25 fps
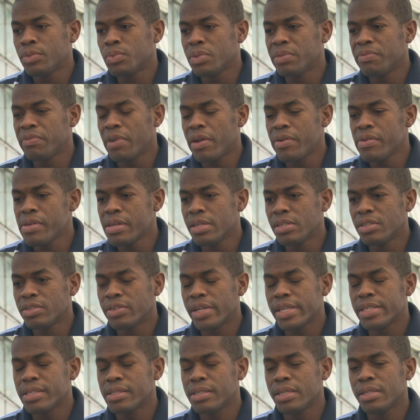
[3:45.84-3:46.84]
was very
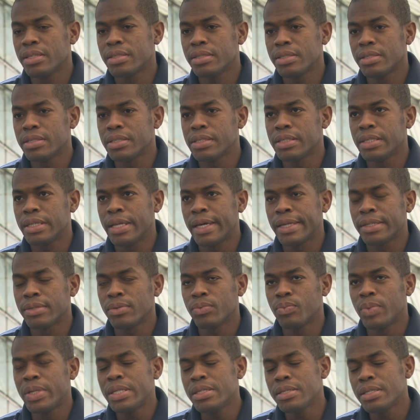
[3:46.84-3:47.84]
interesting to see that
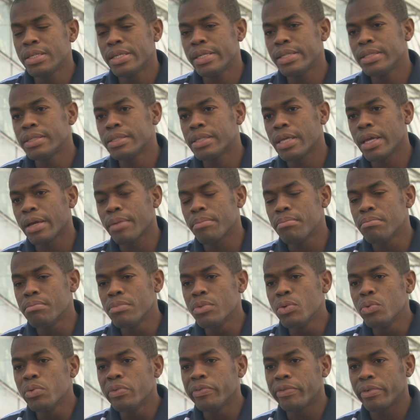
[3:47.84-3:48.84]
when the insect
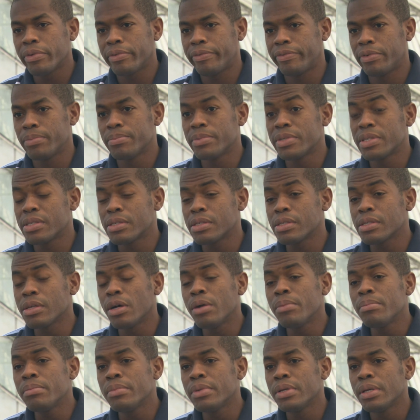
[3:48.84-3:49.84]
moved from
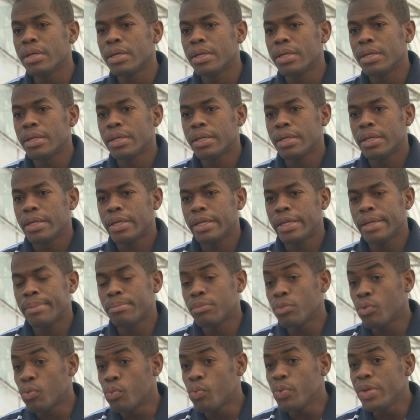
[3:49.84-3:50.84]
some
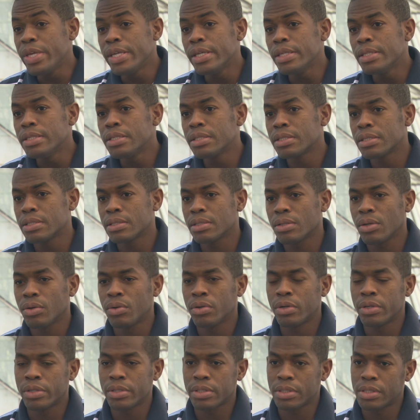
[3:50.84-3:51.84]
um, weeds
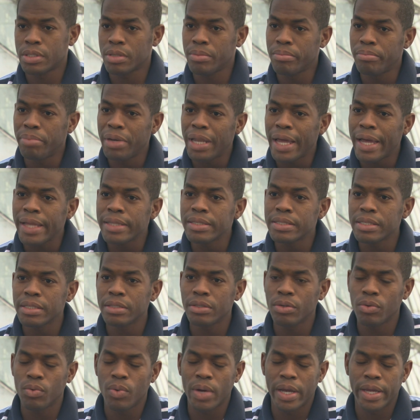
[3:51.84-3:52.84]
or some plants in
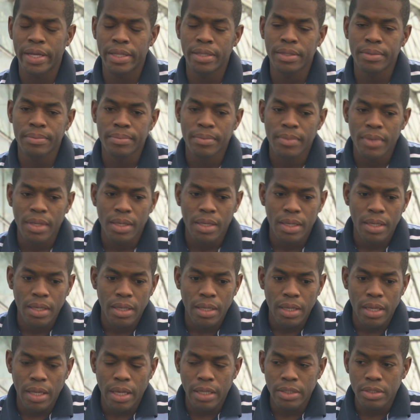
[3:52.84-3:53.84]
the wild
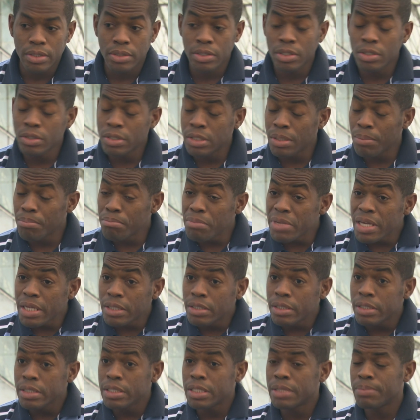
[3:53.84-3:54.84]
to
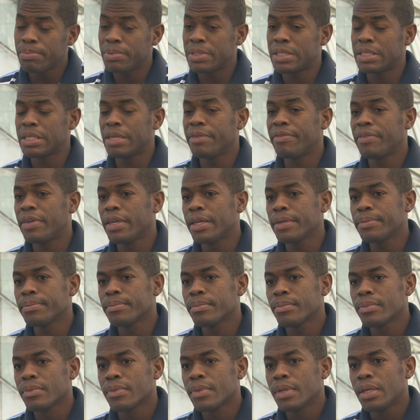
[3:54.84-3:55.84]
tomato in specific,
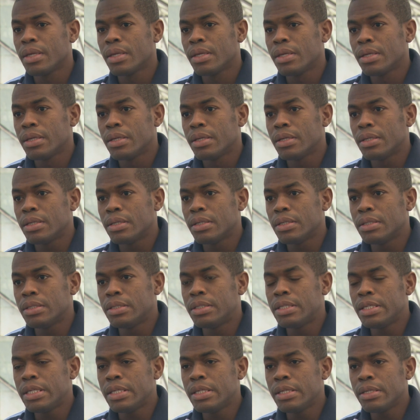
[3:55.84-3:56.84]

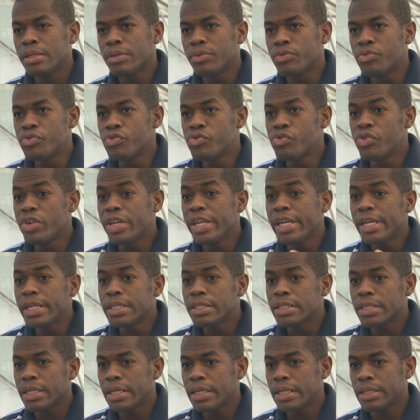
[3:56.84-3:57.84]
the
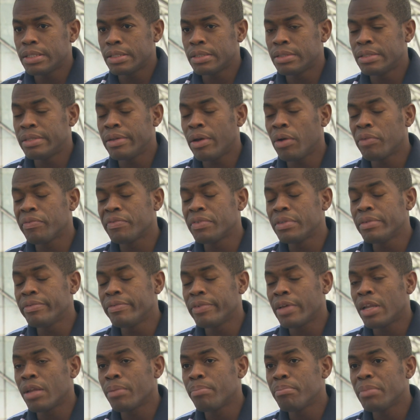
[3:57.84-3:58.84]
rate of
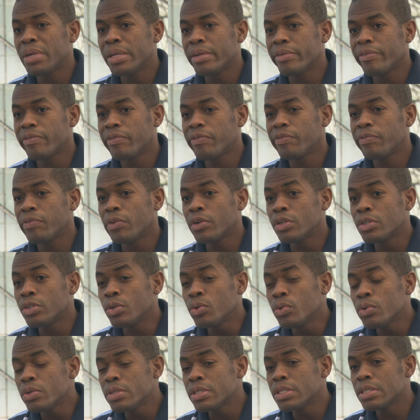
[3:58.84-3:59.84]
development for
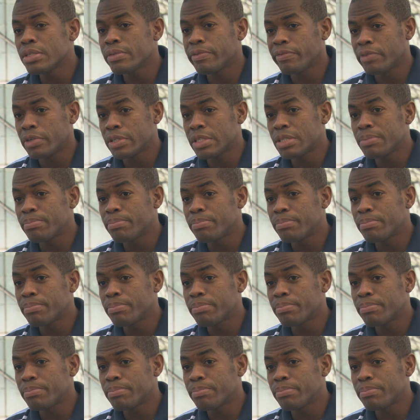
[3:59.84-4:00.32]
those for its